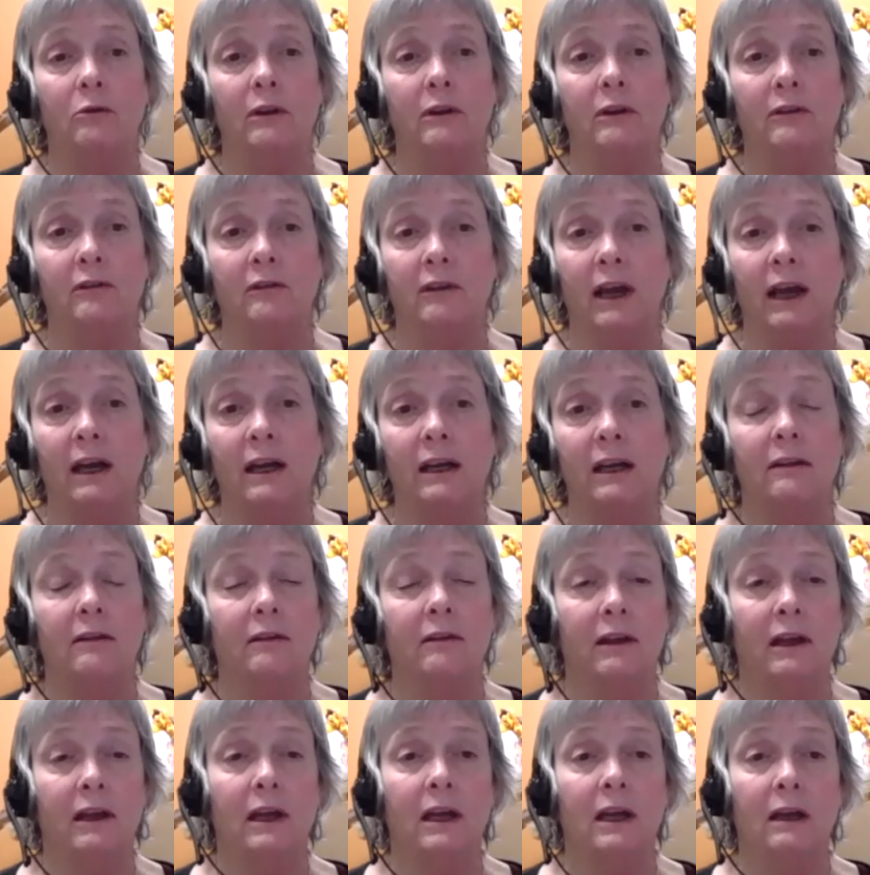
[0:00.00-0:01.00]
The second
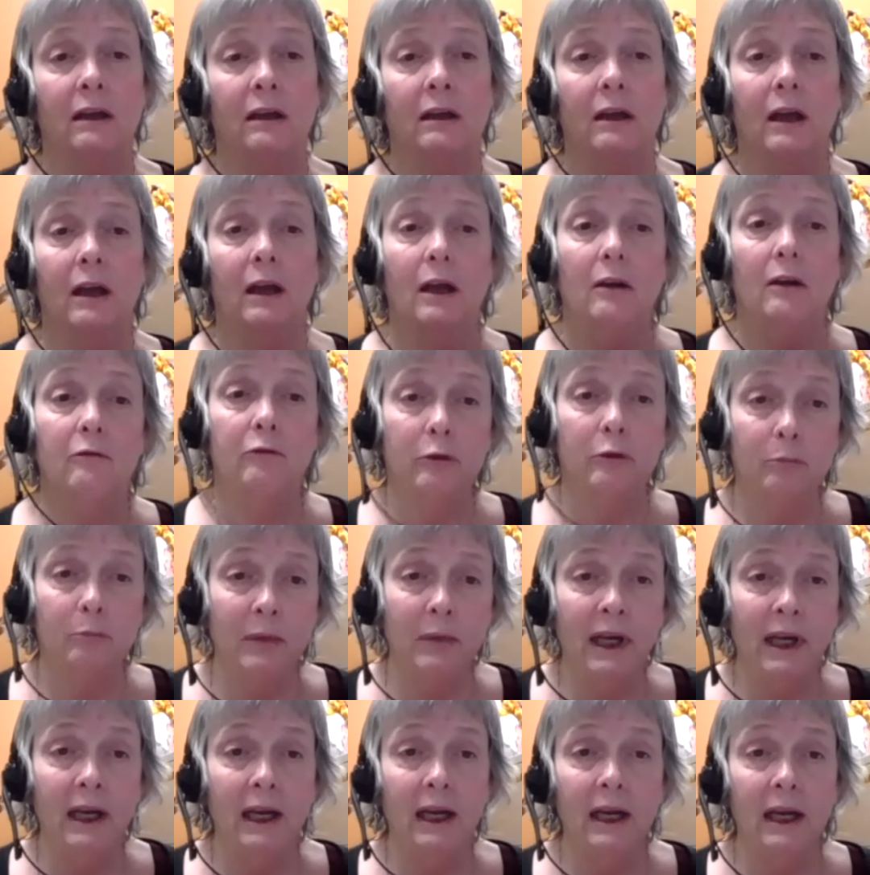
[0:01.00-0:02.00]
thing for
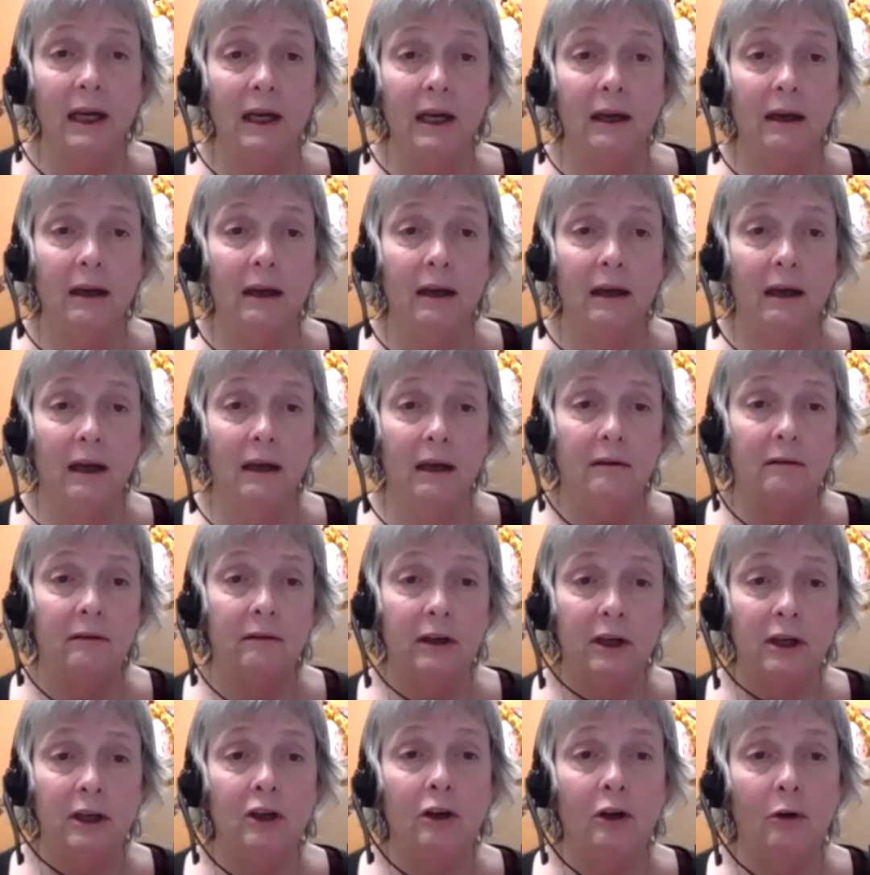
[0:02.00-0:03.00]
me, and
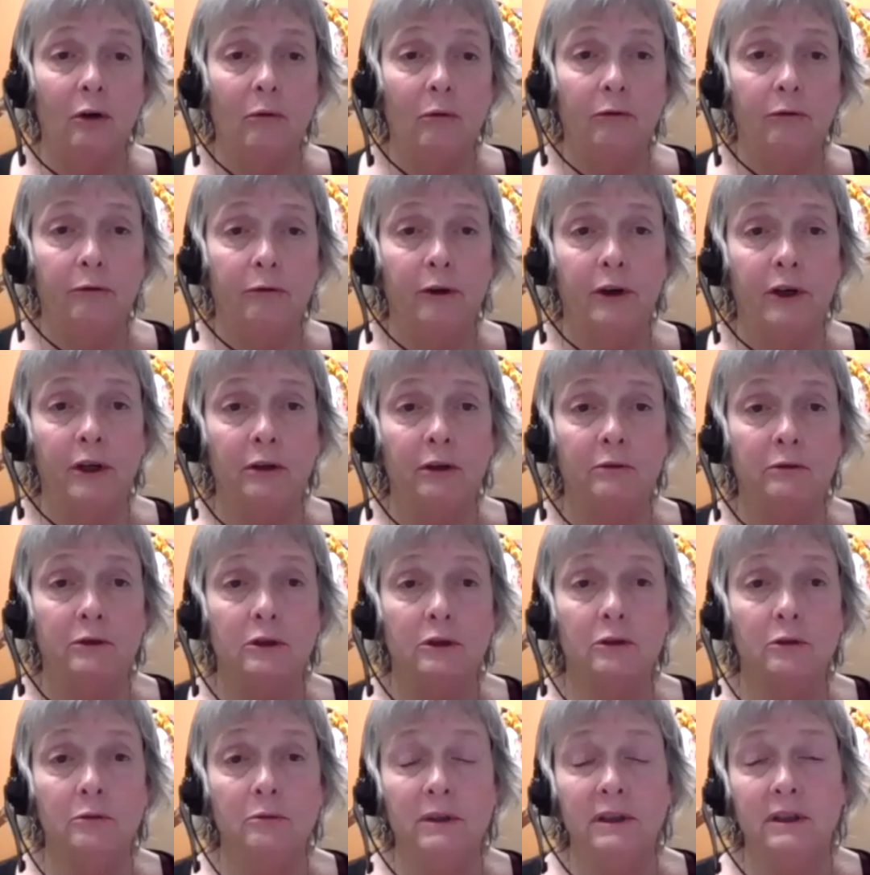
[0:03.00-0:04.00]
for you
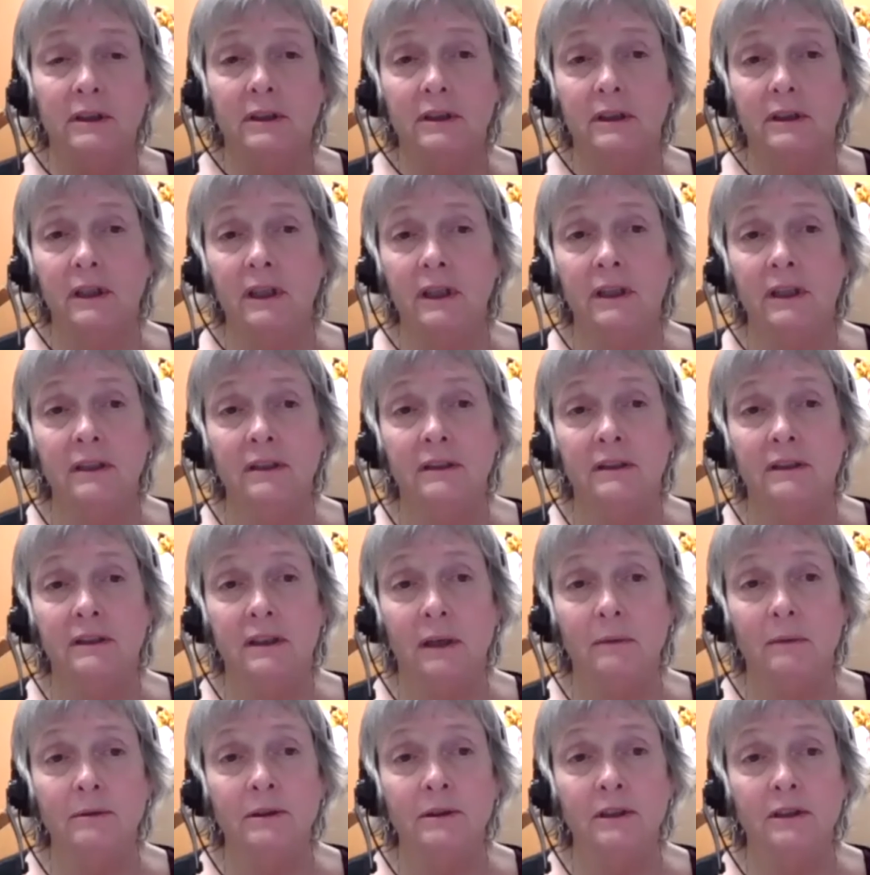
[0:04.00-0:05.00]
too, is
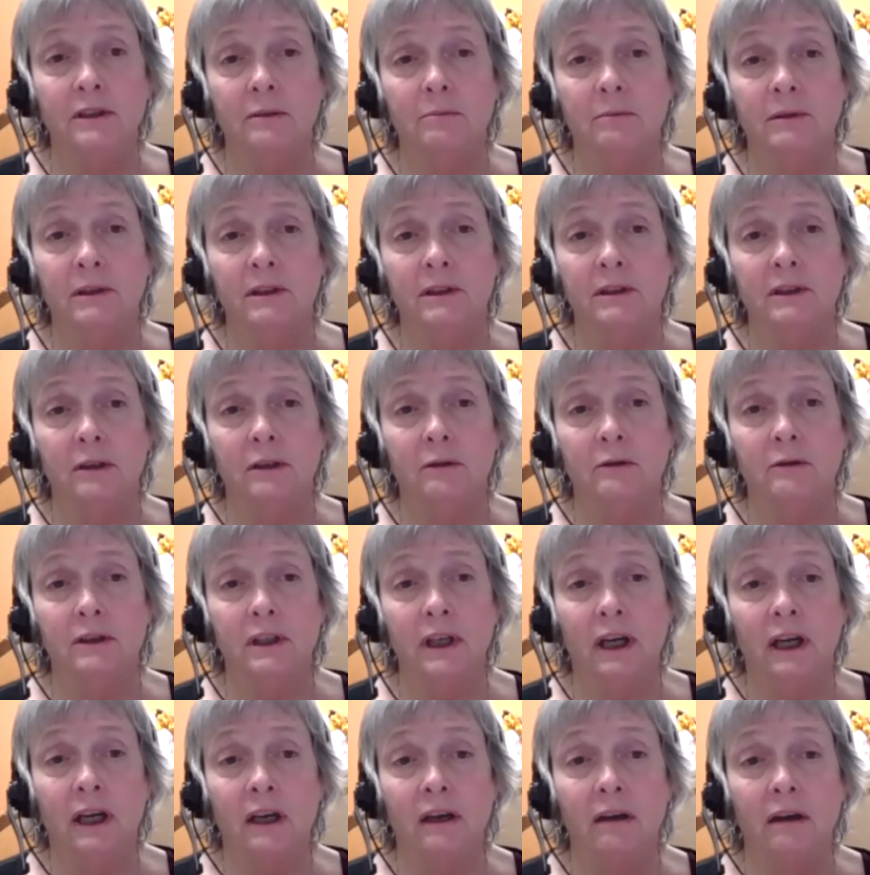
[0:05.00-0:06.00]
substance misuse
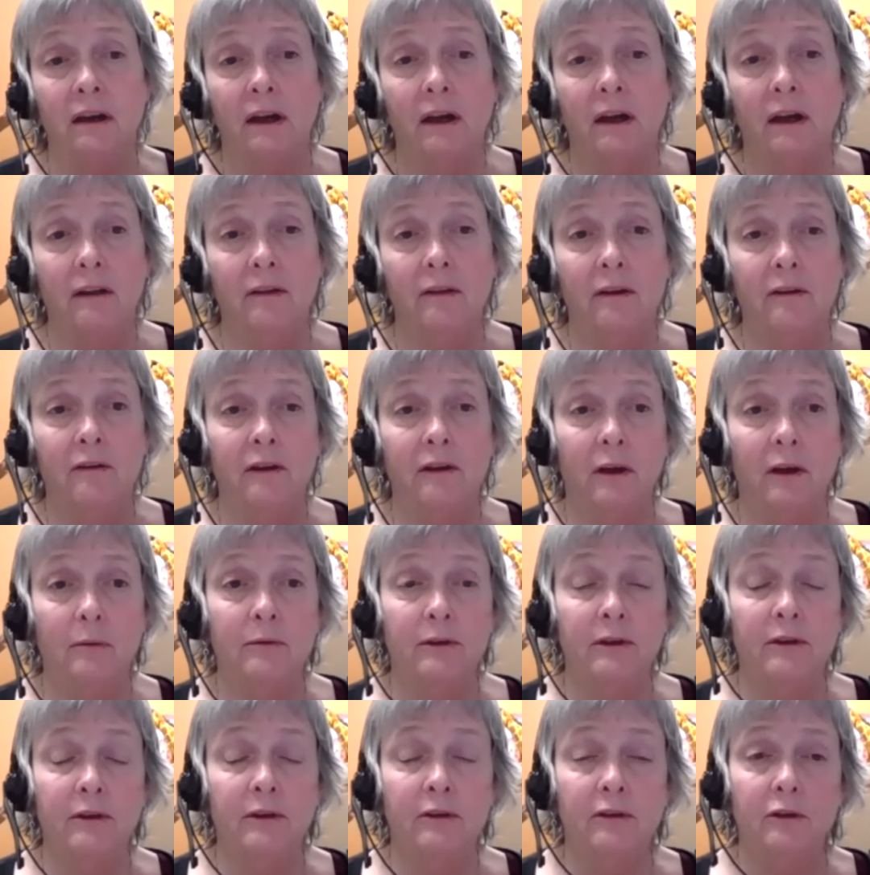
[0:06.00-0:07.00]
and the
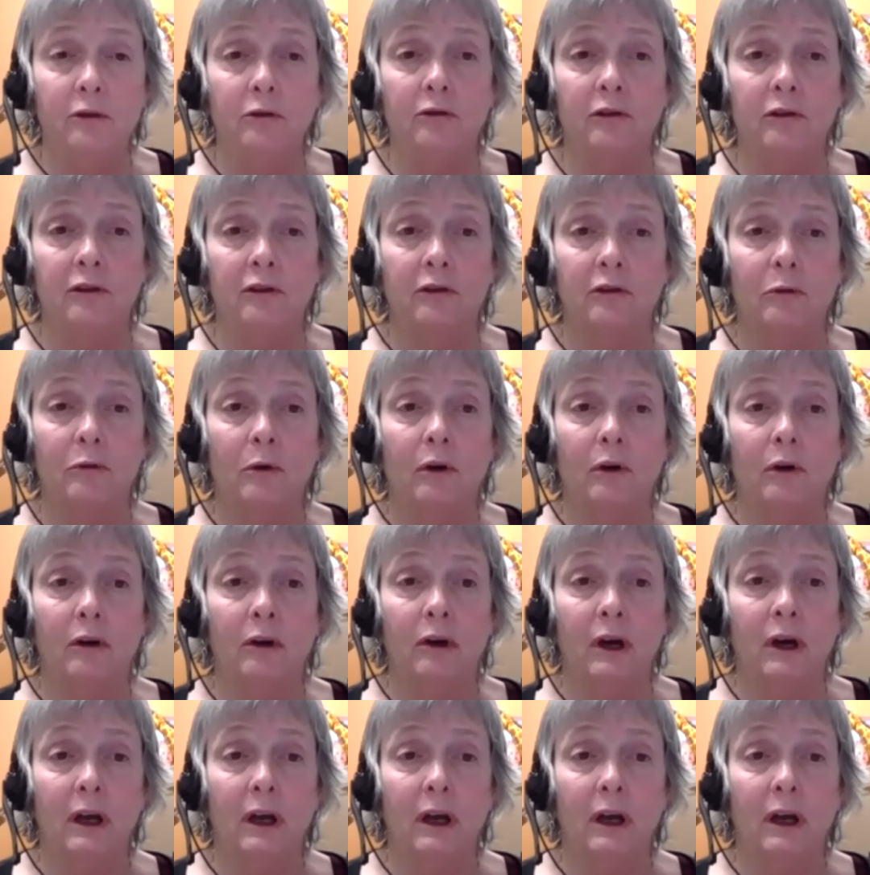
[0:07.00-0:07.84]
substance use disorder.